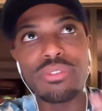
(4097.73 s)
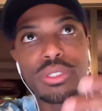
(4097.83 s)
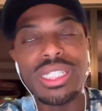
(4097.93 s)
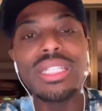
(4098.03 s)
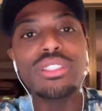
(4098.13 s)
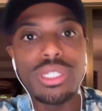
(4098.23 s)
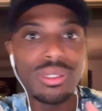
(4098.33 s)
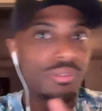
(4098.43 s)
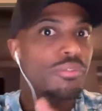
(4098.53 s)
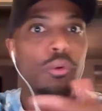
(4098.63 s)

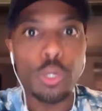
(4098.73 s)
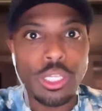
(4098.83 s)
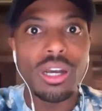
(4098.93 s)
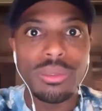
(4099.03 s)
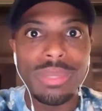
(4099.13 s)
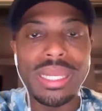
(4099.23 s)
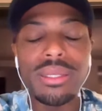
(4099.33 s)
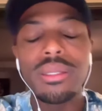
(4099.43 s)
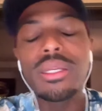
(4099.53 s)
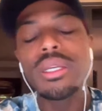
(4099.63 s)
teaching for young
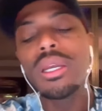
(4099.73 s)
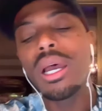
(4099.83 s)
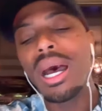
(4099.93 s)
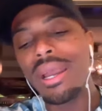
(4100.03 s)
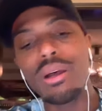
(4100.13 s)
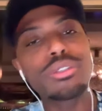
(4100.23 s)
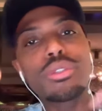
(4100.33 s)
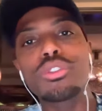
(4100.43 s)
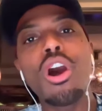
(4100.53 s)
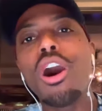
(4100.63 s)
men. I
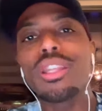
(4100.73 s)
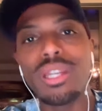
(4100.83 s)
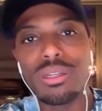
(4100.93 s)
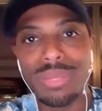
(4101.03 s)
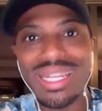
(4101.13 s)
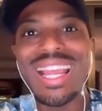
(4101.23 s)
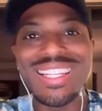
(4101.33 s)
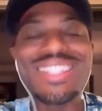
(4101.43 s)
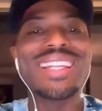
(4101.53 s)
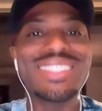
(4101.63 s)
also taught young men
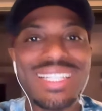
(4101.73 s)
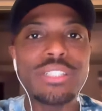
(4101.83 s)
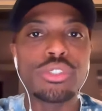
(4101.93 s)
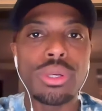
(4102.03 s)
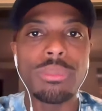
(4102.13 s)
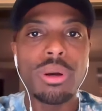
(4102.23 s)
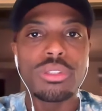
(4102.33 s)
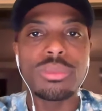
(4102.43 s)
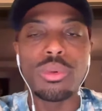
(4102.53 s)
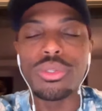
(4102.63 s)
as a teacher in
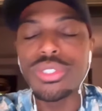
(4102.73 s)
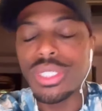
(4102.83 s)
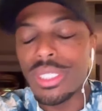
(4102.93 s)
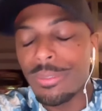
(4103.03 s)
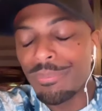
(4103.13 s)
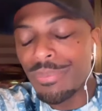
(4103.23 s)
Baltimore City.